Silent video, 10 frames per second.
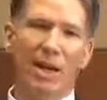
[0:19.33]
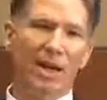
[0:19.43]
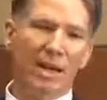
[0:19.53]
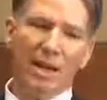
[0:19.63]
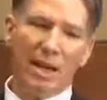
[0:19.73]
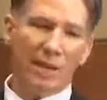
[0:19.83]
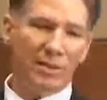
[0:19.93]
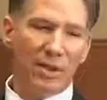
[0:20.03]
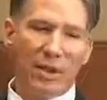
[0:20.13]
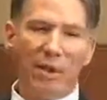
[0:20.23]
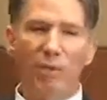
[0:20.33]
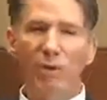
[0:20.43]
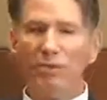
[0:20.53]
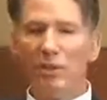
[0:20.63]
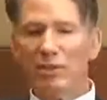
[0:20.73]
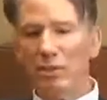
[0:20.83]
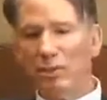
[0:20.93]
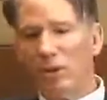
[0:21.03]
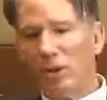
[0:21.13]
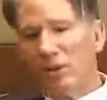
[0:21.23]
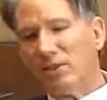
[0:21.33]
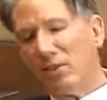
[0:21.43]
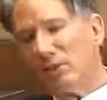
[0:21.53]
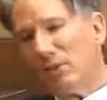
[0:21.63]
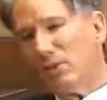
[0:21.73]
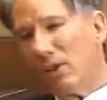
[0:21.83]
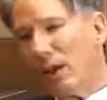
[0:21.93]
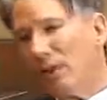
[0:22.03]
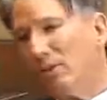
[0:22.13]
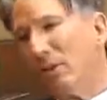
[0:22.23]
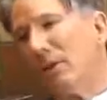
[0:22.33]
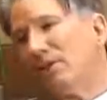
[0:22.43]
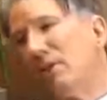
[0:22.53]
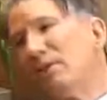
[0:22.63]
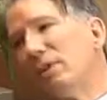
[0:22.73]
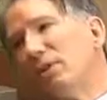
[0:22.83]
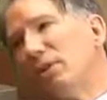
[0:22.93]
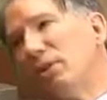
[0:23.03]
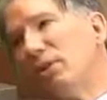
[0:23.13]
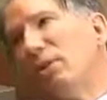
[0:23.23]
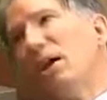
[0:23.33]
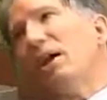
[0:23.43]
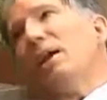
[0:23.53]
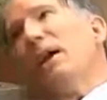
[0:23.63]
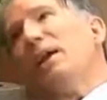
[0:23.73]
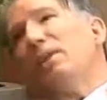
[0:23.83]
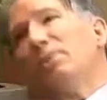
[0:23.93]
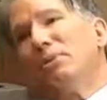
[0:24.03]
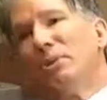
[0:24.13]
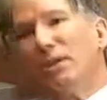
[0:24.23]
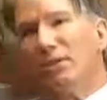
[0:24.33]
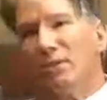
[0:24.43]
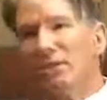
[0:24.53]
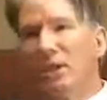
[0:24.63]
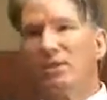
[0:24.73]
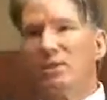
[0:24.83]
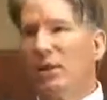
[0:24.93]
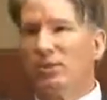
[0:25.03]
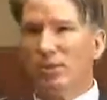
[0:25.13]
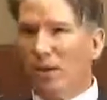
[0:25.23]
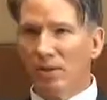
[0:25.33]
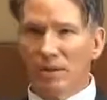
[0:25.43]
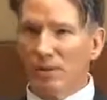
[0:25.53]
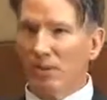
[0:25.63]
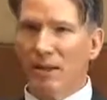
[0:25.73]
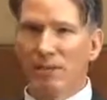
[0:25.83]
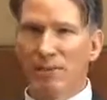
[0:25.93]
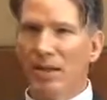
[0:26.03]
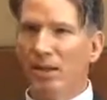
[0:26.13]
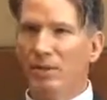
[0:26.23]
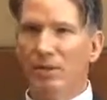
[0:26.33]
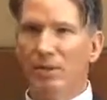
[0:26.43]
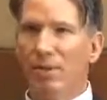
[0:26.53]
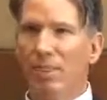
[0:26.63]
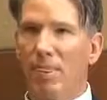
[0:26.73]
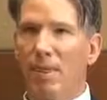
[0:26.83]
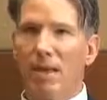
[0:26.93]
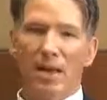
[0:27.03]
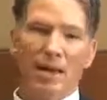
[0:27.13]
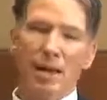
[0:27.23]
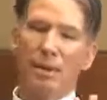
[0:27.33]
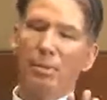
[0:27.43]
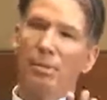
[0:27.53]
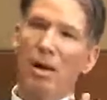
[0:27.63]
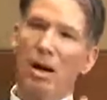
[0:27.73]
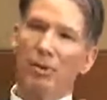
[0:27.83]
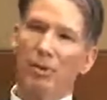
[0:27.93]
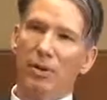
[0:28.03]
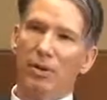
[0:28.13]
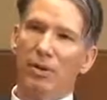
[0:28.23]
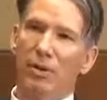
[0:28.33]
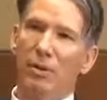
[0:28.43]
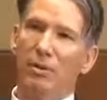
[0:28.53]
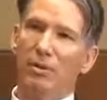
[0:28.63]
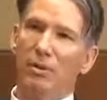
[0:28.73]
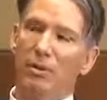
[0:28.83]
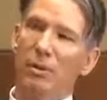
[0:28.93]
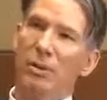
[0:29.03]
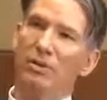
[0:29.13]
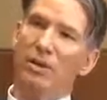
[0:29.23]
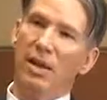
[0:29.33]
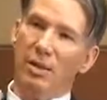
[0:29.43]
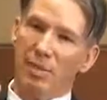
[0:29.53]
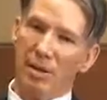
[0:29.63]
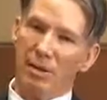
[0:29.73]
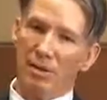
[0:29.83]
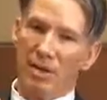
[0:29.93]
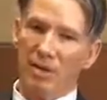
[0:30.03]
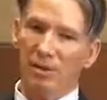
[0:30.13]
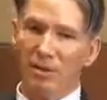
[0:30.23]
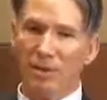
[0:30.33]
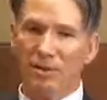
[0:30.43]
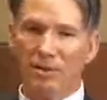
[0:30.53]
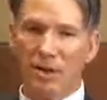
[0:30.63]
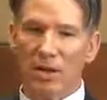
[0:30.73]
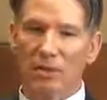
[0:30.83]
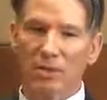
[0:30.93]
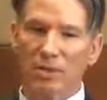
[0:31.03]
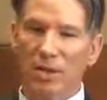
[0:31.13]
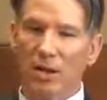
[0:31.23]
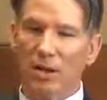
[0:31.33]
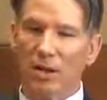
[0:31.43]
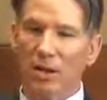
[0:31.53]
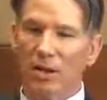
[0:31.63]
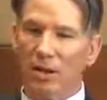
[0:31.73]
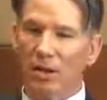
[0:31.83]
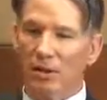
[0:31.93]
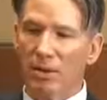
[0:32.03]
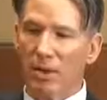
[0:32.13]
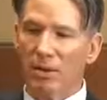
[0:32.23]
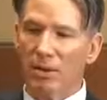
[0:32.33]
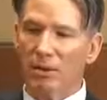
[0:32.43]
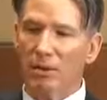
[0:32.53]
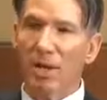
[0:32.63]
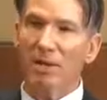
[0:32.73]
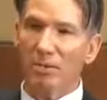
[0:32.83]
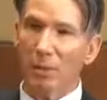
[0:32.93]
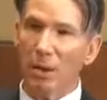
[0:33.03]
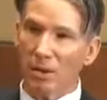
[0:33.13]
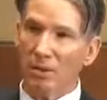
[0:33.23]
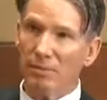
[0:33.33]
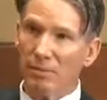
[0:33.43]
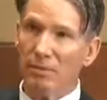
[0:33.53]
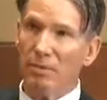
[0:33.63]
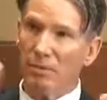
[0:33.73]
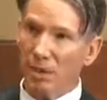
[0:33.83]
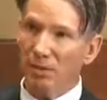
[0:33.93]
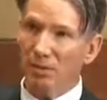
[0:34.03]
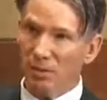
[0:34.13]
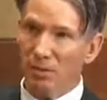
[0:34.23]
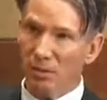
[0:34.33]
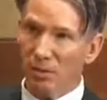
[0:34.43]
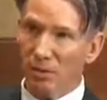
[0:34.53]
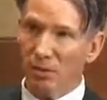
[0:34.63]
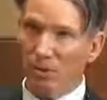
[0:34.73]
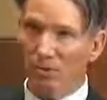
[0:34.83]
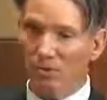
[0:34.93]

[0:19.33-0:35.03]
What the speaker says: And he has 52, 65, 72, 80% success rates with all different types of cancer. Abram Hoffer, who was a medical doctor, bless his heart, he was a colleague of Linus Pauling, the vitamin C guru.